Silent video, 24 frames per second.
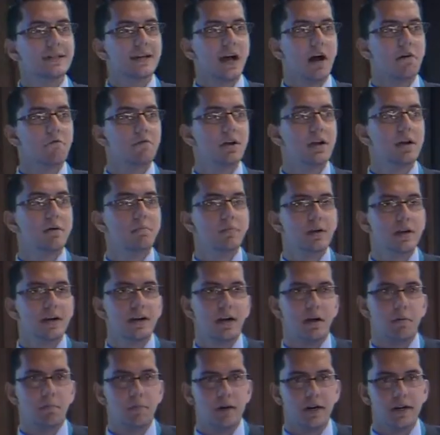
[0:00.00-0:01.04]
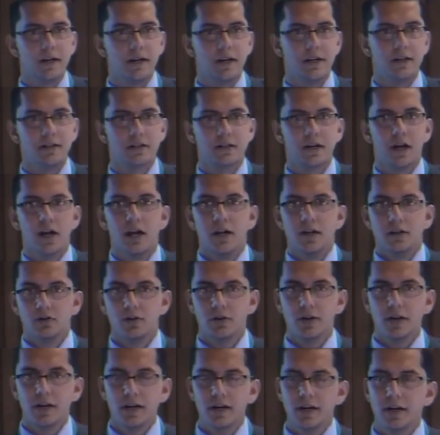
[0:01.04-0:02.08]
available in abundance so
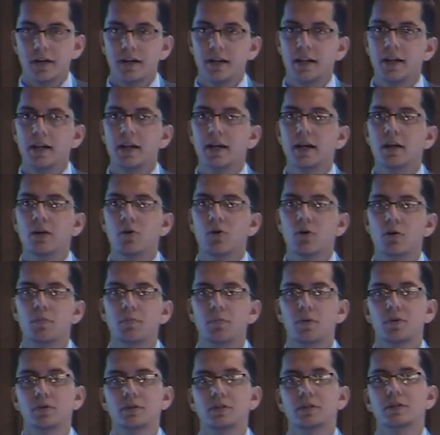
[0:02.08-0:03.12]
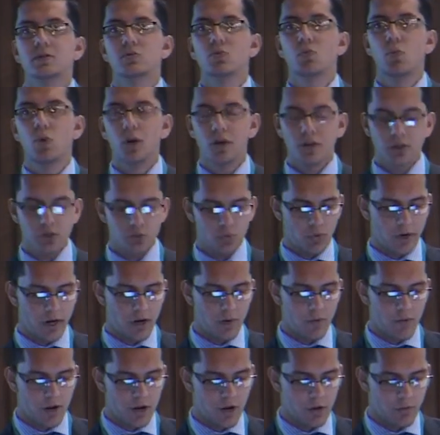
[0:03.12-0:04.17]
that the whole process works
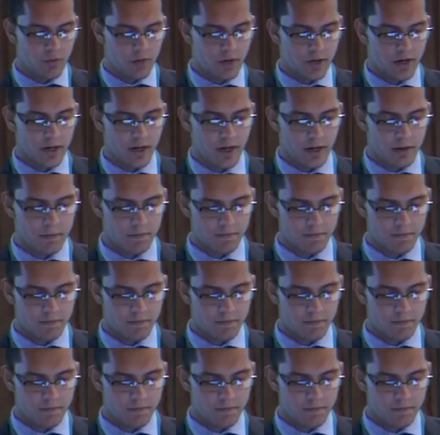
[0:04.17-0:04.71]
very well over there.